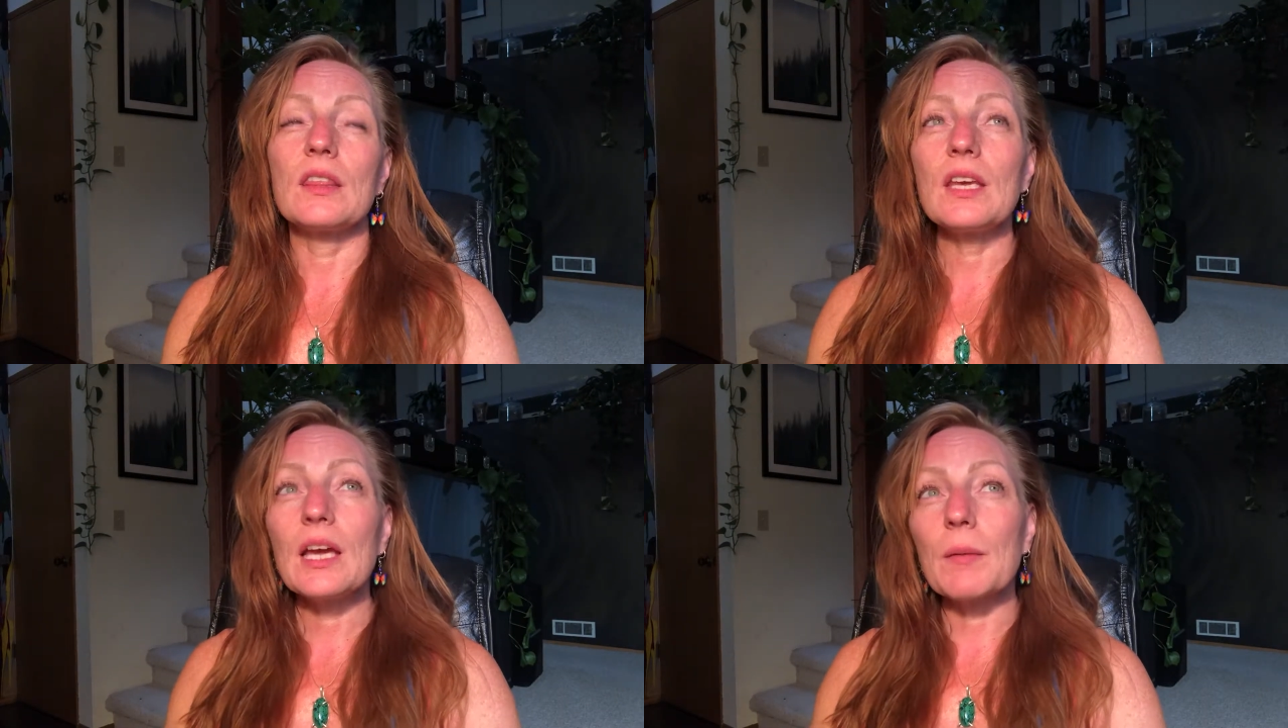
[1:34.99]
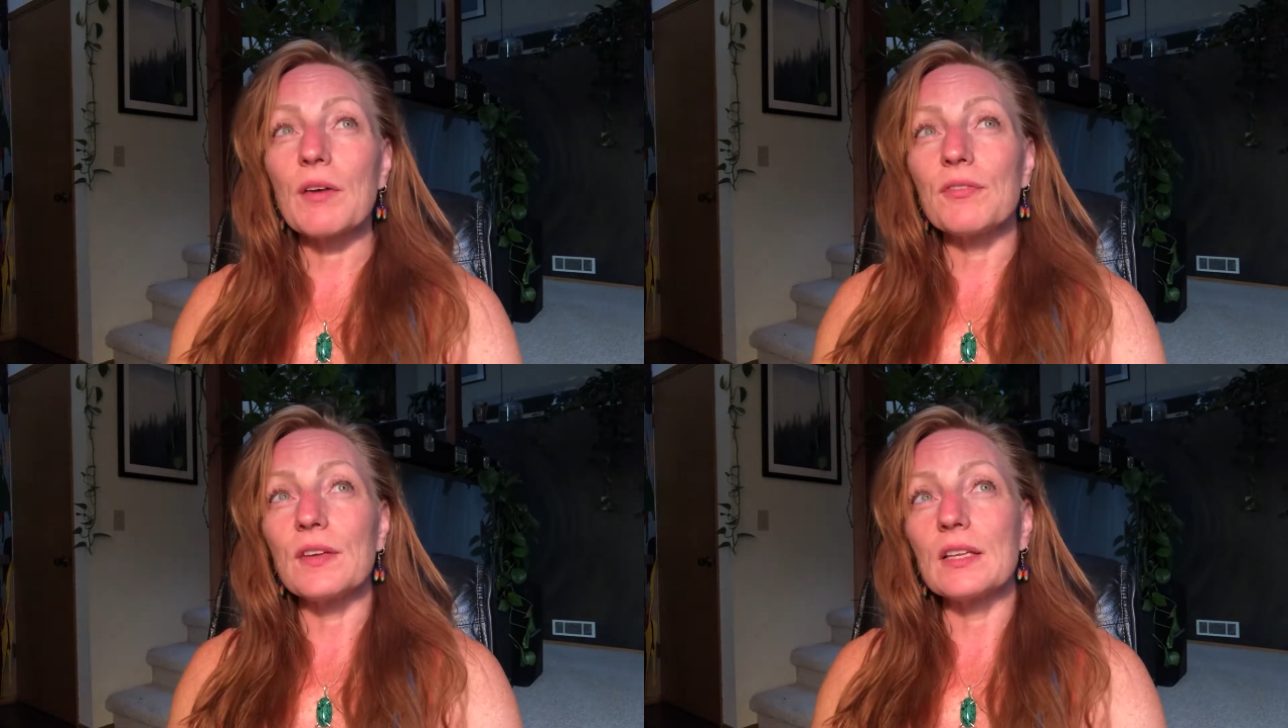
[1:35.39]
thing
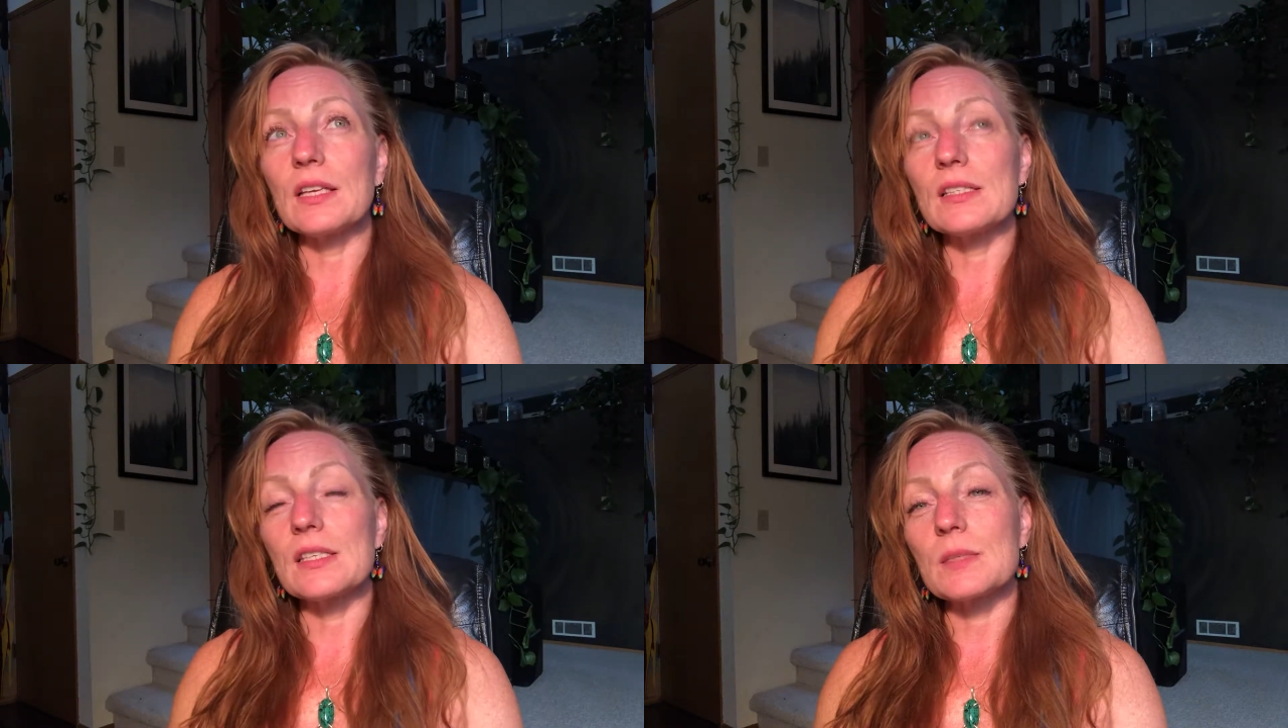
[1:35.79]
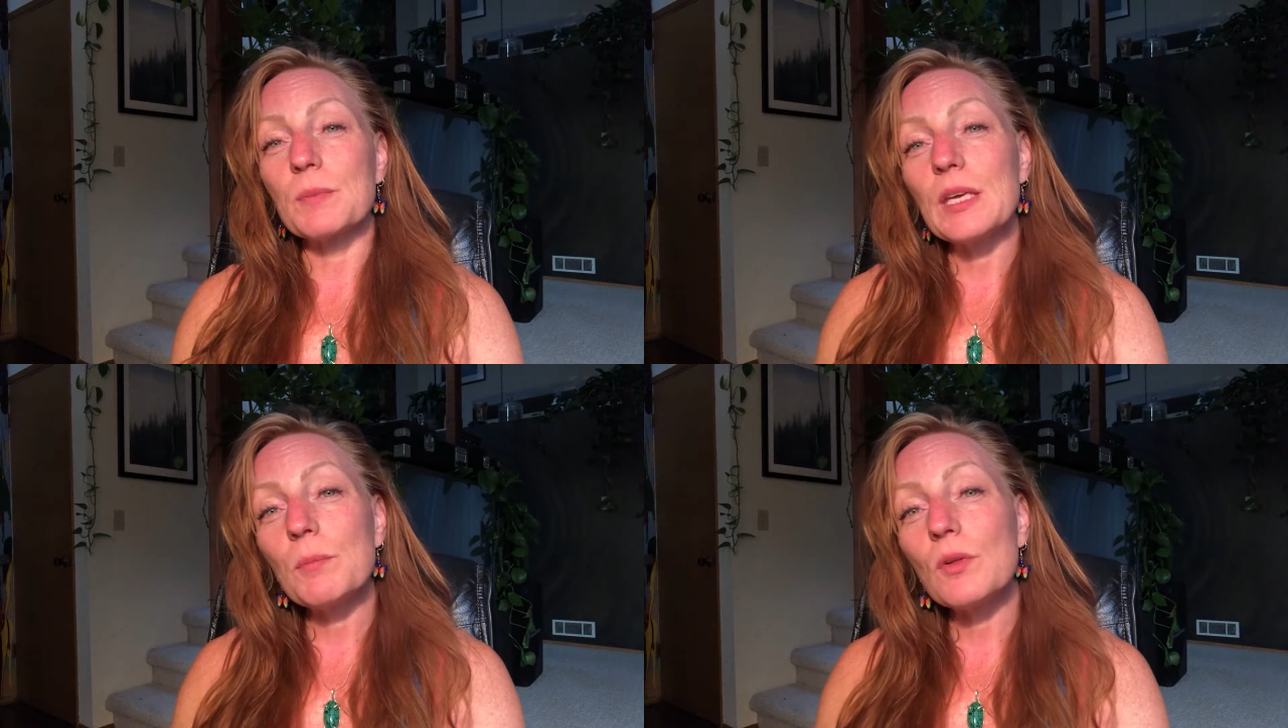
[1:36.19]
about feelings is
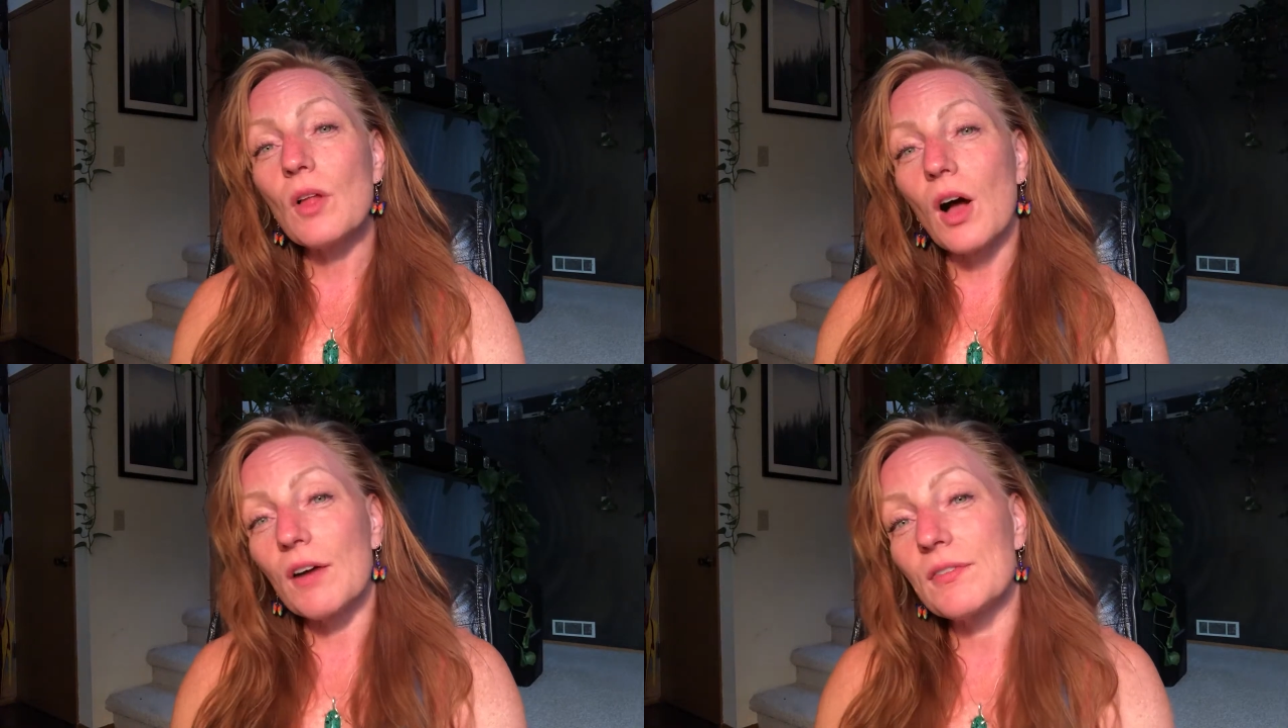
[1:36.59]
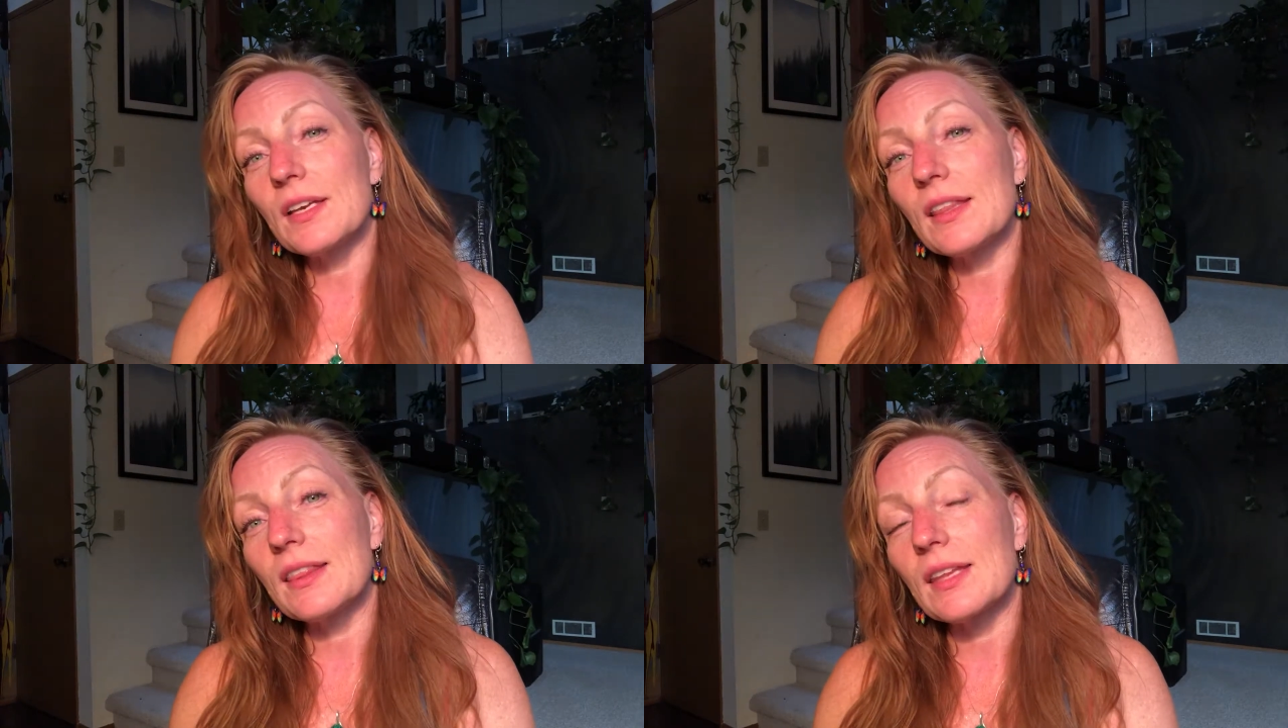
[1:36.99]
people
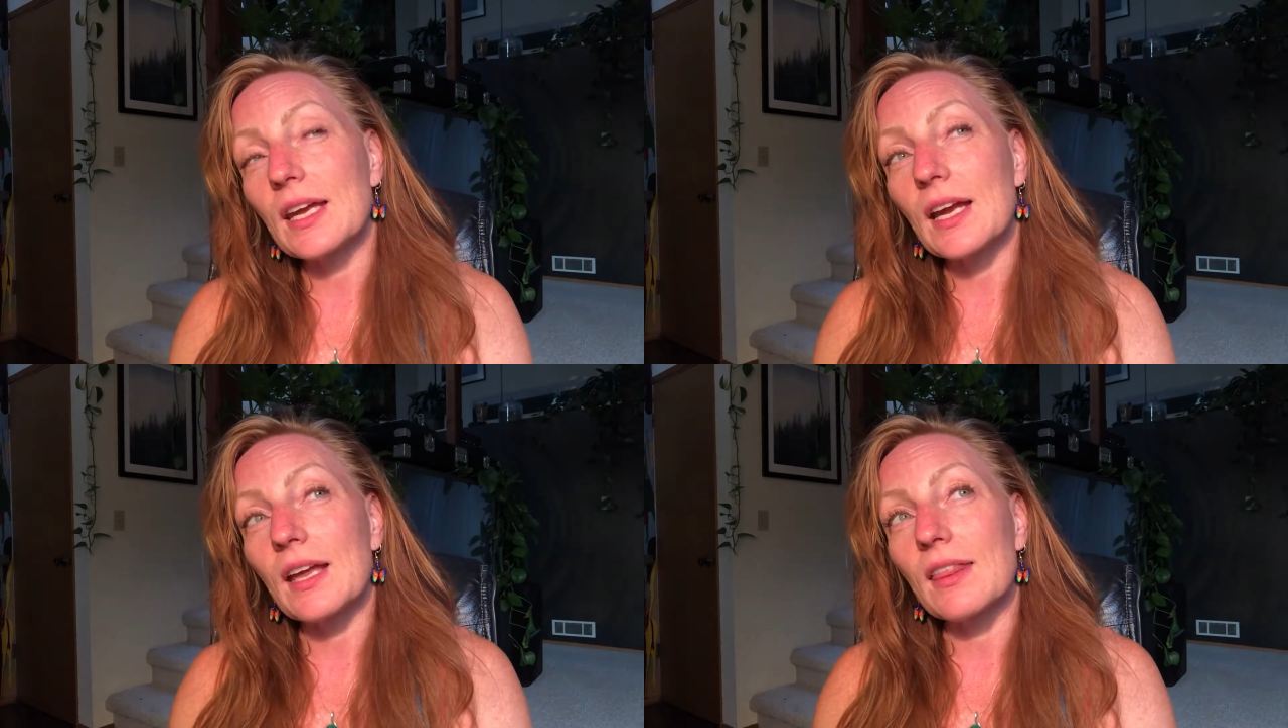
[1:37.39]
often think